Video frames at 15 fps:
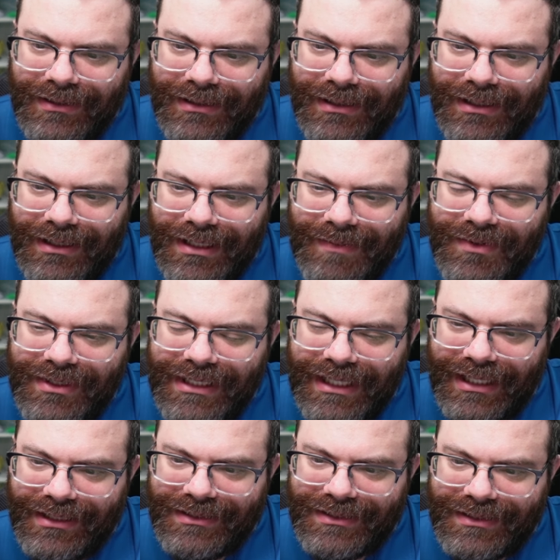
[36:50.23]
Uh, how about
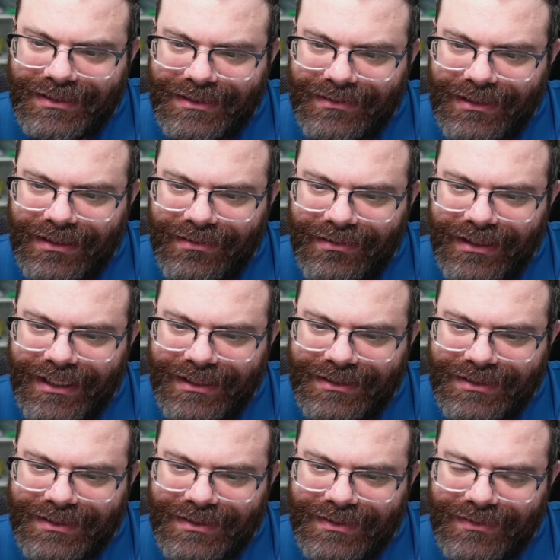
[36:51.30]
its? Like
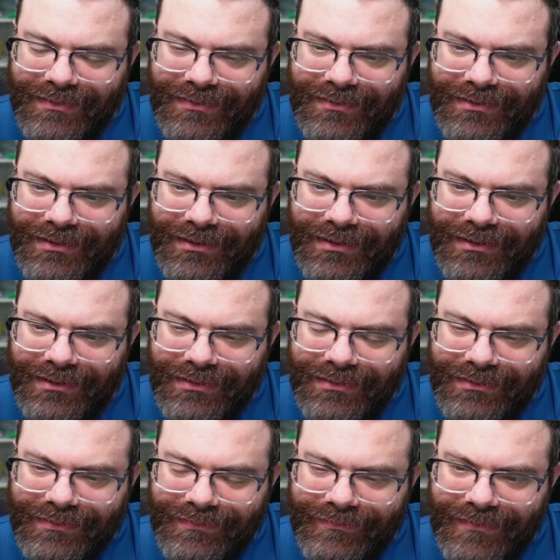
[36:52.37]
lits or
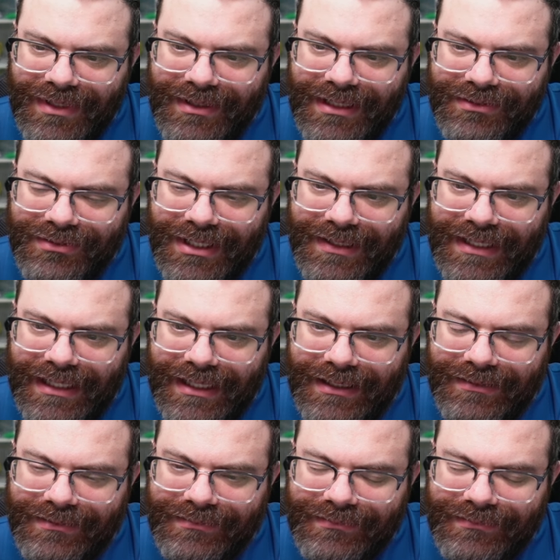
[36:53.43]
I think I tried that.